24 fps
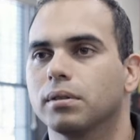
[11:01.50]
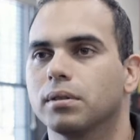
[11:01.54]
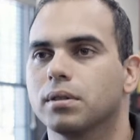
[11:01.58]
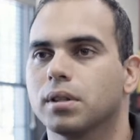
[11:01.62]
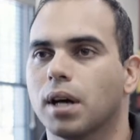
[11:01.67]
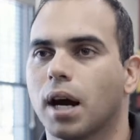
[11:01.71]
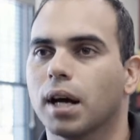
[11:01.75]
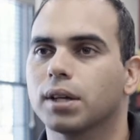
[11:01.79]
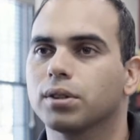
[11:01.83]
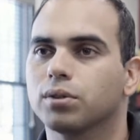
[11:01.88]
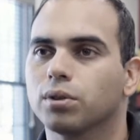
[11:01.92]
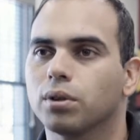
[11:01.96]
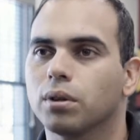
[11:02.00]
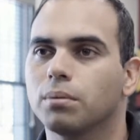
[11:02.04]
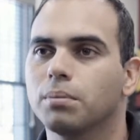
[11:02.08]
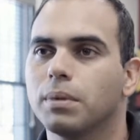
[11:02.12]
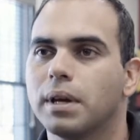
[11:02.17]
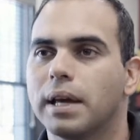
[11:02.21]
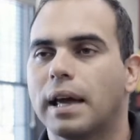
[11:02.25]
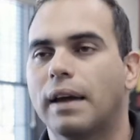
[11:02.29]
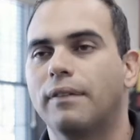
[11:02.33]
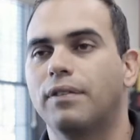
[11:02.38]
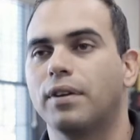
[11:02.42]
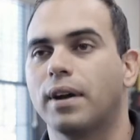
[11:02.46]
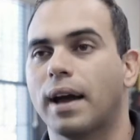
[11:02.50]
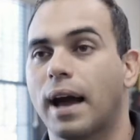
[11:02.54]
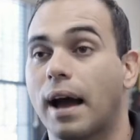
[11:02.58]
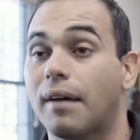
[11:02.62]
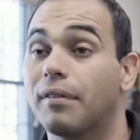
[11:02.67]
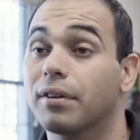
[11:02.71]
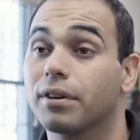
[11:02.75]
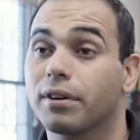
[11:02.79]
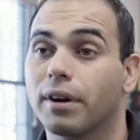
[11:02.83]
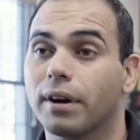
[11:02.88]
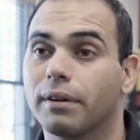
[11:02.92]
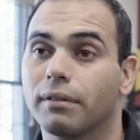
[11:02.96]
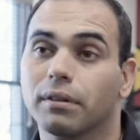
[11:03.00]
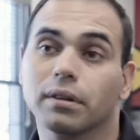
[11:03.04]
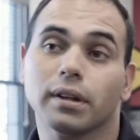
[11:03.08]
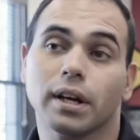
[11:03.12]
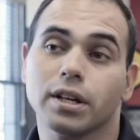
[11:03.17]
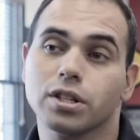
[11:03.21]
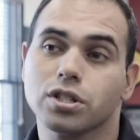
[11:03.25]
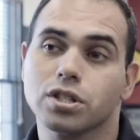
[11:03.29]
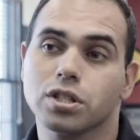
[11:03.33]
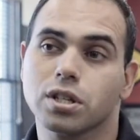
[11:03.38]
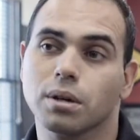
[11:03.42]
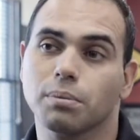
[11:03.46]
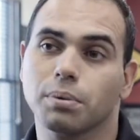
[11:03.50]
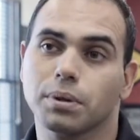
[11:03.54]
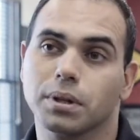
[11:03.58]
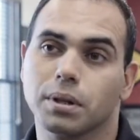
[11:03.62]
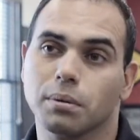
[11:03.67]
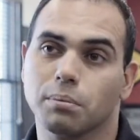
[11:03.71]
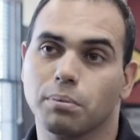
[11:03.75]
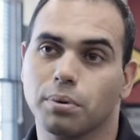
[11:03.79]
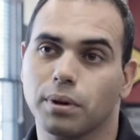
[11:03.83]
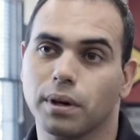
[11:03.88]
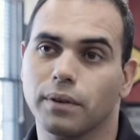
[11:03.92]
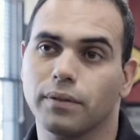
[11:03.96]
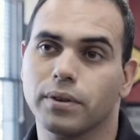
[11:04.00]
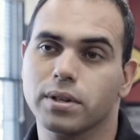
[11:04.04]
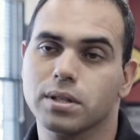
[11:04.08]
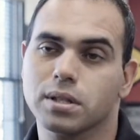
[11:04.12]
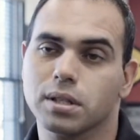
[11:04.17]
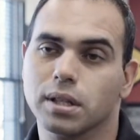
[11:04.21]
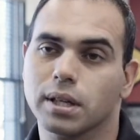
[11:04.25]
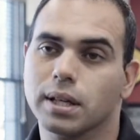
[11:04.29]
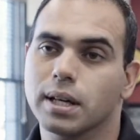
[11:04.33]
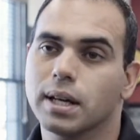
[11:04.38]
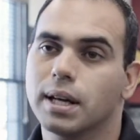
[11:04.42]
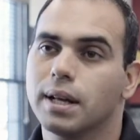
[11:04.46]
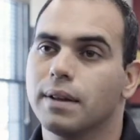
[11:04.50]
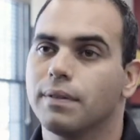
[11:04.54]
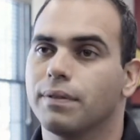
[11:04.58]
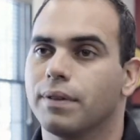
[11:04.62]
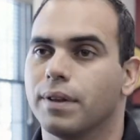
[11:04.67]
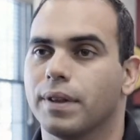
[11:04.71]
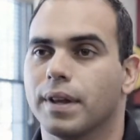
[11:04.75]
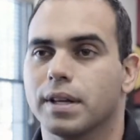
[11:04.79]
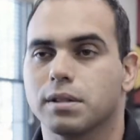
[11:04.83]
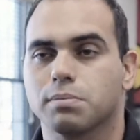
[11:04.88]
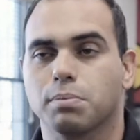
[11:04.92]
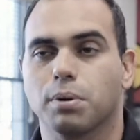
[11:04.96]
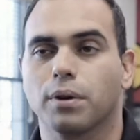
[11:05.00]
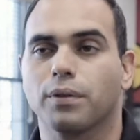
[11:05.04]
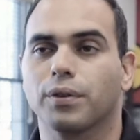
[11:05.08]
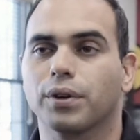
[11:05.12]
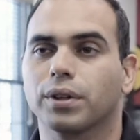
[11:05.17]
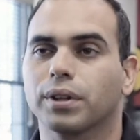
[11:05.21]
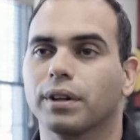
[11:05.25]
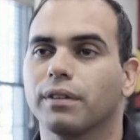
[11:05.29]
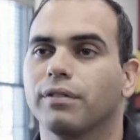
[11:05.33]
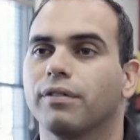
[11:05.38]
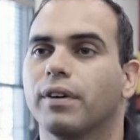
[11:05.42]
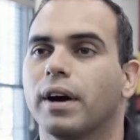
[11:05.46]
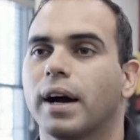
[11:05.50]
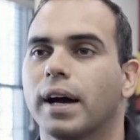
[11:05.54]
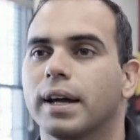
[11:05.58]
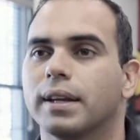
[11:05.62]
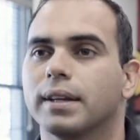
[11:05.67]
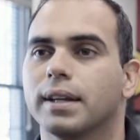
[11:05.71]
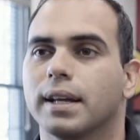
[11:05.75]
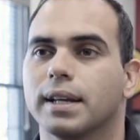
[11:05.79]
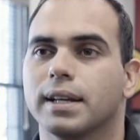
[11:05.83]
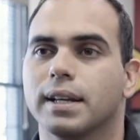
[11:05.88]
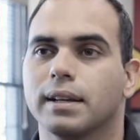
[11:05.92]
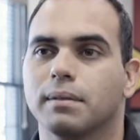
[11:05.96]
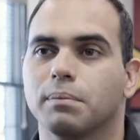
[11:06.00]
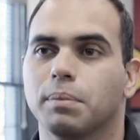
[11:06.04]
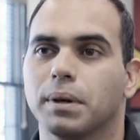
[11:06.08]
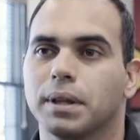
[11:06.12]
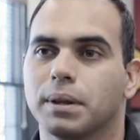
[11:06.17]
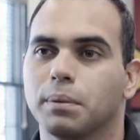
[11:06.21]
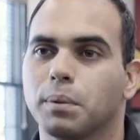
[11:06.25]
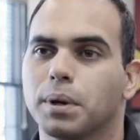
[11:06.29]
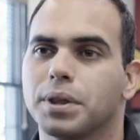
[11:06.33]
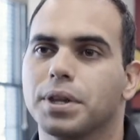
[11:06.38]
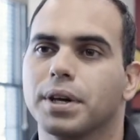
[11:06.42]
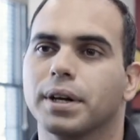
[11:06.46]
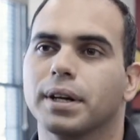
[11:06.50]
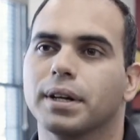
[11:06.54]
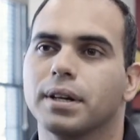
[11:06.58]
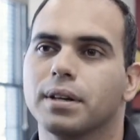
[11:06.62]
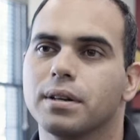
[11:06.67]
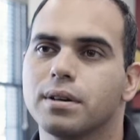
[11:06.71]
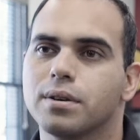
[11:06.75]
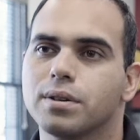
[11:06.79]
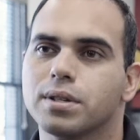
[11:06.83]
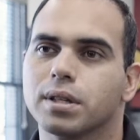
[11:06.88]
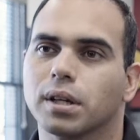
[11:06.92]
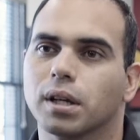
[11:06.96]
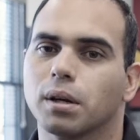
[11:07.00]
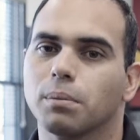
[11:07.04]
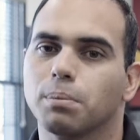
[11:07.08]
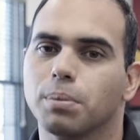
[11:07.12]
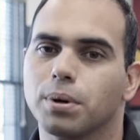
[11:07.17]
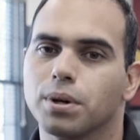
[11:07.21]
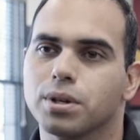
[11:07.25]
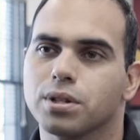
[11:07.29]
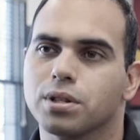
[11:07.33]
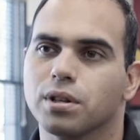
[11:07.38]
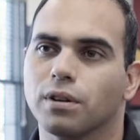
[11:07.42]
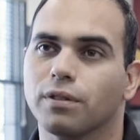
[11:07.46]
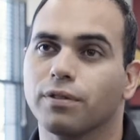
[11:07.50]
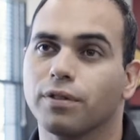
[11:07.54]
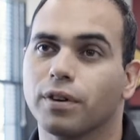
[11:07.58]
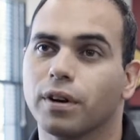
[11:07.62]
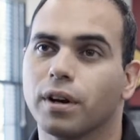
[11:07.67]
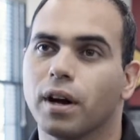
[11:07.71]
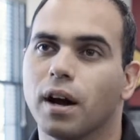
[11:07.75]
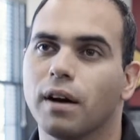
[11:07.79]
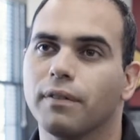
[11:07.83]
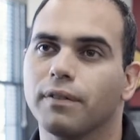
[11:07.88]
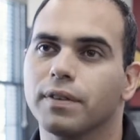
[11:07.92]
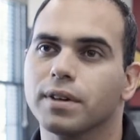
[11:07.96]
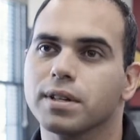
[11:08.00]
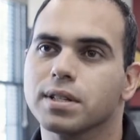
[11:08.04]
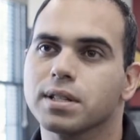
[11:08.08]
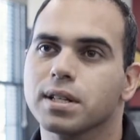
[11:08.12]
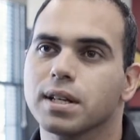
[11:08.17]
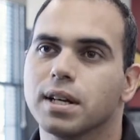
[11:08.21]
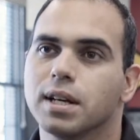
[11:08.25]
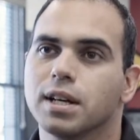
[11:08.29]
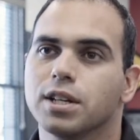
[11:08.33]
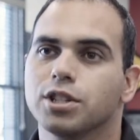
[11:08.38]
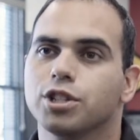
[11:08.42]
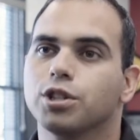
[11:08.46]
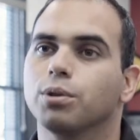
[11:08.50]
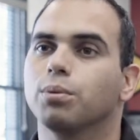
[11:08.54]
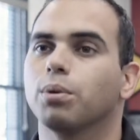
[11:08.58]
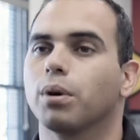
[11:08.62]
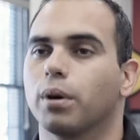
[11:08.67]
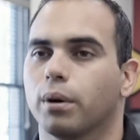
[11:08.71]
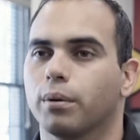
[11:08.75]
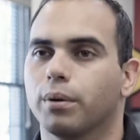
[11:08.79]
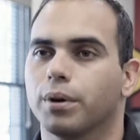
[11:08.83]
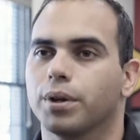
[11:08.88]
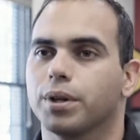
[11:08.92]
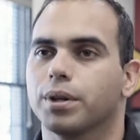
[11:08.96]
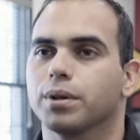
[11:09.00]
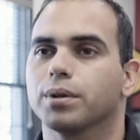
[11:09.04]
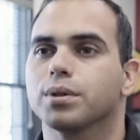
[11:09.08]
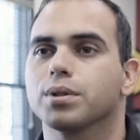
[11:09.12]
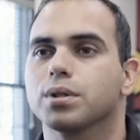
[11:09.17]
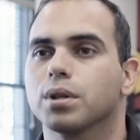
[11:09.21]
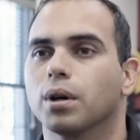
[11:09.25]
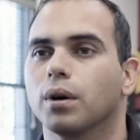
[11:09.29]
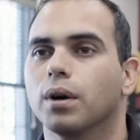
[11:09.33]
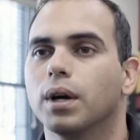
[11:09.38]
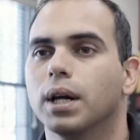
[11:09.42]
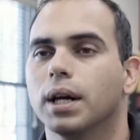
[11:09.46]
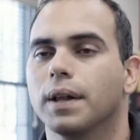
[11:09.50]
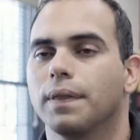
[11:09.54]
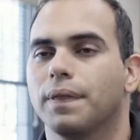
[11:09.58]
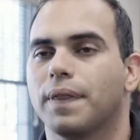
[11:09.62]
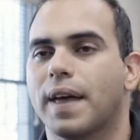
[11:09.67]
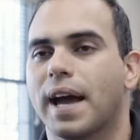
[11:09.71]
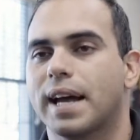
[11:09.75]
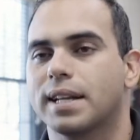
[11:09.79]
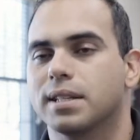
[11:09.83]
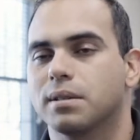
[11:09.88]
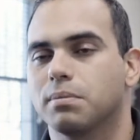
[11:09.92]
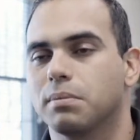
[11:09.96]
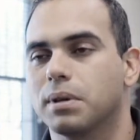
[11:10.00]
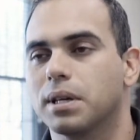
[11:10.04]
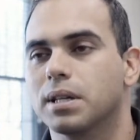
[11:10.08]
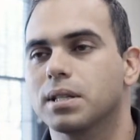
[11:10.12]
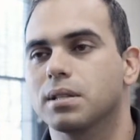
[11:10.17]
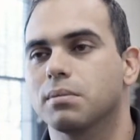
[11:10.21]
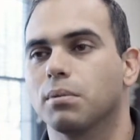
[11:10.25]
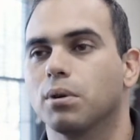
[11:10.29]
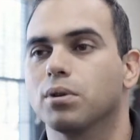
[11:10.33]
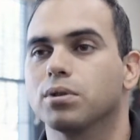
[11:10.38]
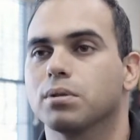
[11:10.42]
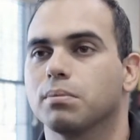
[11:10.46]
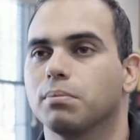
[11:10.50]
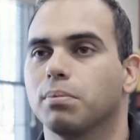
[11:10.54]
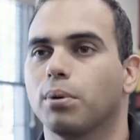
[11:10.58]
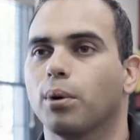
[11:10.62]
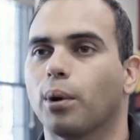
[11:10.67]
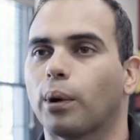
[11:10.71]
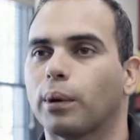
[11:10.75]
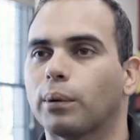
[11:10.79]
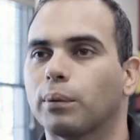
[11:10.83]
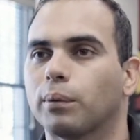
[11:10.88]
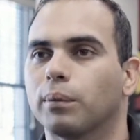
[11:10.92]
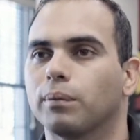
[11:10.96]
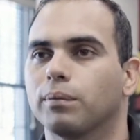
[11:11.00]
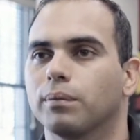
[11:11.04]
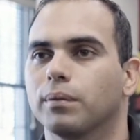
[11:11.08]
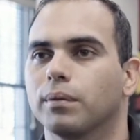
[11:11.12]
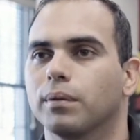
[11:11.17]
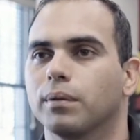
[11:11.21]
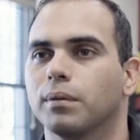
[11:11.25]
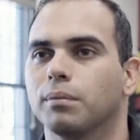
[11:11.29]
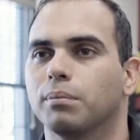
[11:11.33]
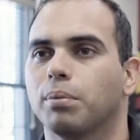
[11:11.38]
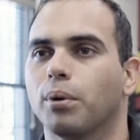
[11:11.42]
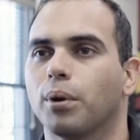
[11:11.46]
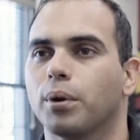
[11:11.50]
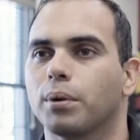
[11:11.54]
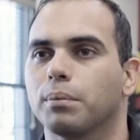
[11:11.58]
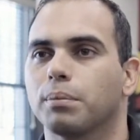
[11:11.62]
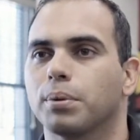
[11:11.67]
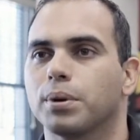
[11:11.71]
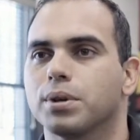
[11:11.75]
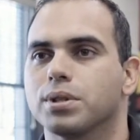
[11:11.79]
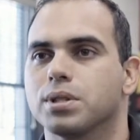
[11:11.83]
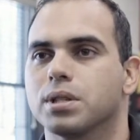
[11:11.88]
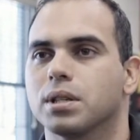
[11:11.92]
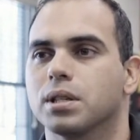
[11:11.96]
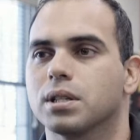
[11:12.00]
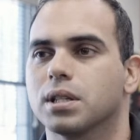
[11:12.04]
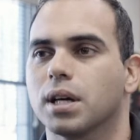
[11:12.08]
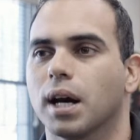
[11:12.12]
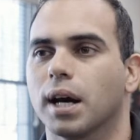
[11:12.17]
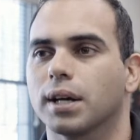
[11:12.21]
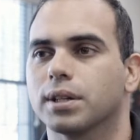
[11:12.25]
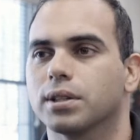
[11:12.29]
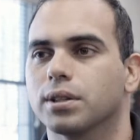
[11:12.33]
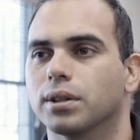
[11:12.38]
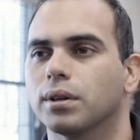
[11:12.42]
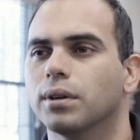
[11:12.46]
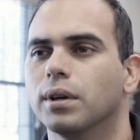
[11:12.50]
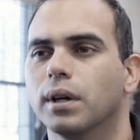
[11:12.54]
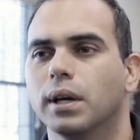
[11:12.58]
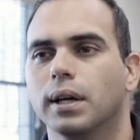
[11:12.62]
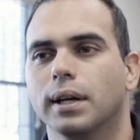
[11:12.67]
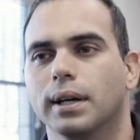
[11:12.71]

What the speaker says: talk to them. If you have a great relationship with them previously, then that's perfectly fine. But what they're going to do is they're going to push their front office to work with you. So that to me is the most important person to talk to.